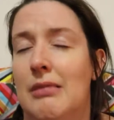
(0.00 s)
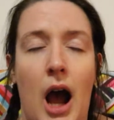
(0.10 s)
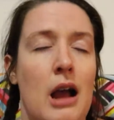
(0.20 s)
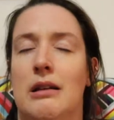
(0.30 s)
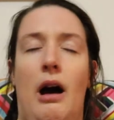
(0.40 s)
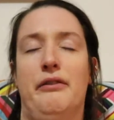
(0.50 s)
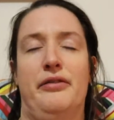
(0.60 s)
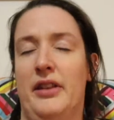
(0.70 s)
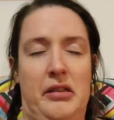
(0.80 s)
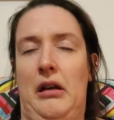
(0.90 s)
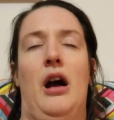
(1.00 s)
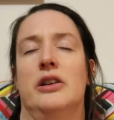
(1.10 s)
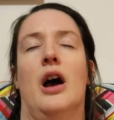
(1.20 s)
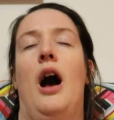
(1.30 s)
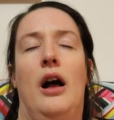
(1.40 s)
I love the
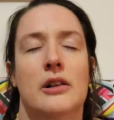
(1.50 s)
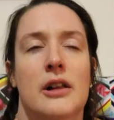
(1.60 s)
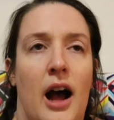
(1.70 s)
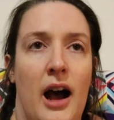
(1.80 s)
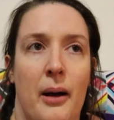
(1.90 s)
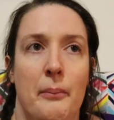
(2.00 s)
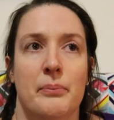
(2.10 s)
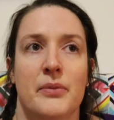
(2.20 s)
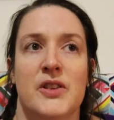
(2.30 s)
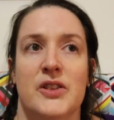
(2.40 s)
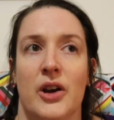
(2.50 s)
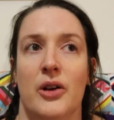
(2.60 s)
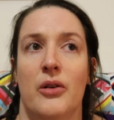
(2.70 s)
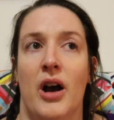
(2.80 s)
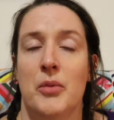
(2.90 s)
theatre,
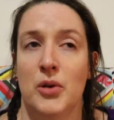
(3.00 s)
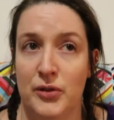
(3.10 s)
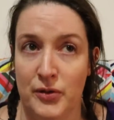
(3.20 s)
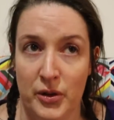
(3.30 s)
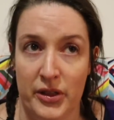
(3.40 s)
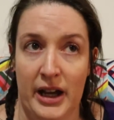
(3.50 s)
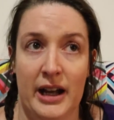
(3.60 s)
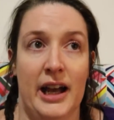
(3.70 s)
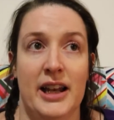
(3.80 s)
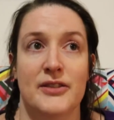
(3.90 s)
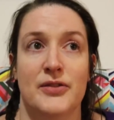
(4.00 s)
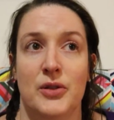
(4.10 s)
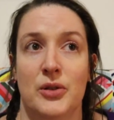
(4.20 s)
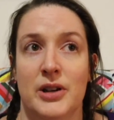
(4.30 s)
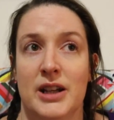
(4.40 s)
so I'm all for that, and
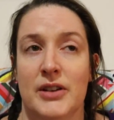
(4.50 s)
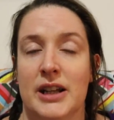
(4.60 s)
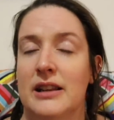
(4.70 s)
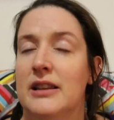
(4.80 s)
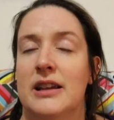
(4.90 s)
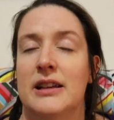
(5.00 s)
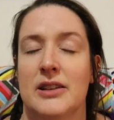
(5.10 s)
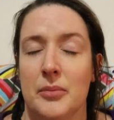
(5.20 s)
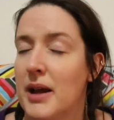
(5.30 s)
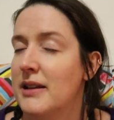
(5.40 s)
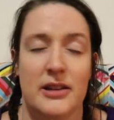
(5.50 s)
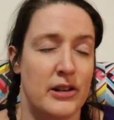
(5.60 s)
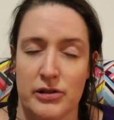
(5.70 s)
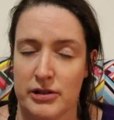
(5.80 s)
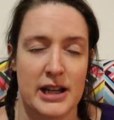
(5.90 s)
for giving these
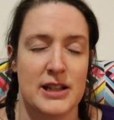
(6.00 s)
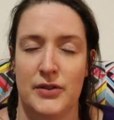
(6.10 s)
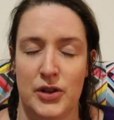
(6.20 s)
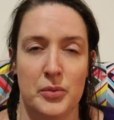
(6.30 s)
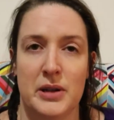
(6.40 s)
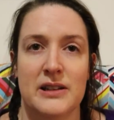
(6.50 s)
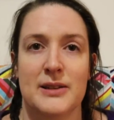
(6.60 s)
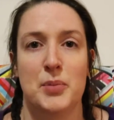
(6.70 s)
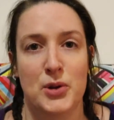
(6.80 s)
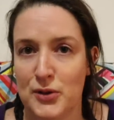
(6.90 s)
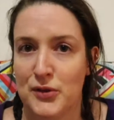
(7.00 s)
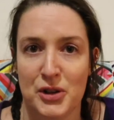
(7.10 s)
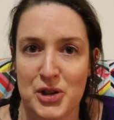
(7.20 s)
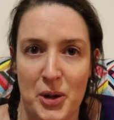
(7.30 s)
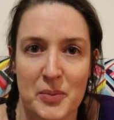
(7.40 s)
amazing creative humans
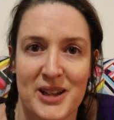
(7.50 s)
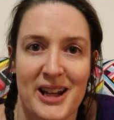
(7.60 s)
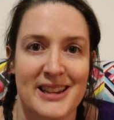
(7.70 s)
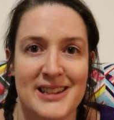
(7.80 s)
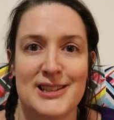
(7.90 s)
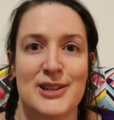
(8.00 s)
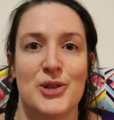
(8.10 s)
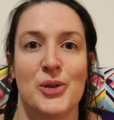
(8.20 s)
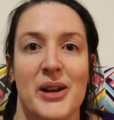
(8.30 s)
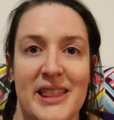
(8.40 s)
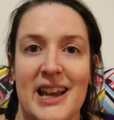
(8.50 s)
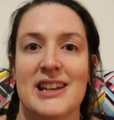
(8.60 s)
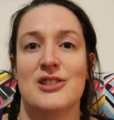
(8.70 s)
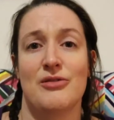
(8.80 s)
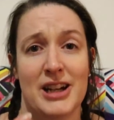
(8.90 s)
beautiful jobs like this to do, where they
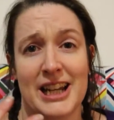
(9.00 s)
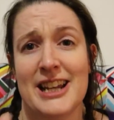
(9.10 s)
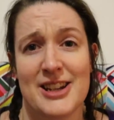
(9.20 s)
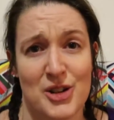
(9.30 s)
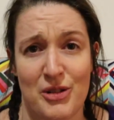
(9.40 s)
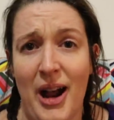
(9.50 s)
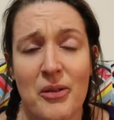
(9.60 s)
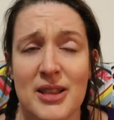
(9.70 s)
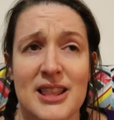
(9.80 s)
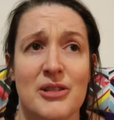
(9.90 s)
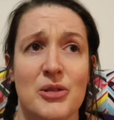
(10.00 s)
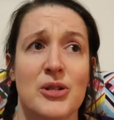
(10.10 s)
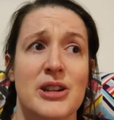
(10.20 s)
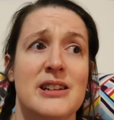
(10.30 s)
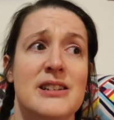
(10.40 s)
get to really interact with their
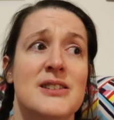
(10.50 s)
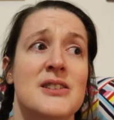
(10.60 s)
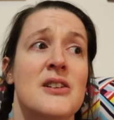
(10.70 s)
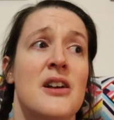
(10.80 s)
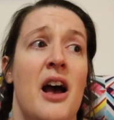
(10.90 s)
audience.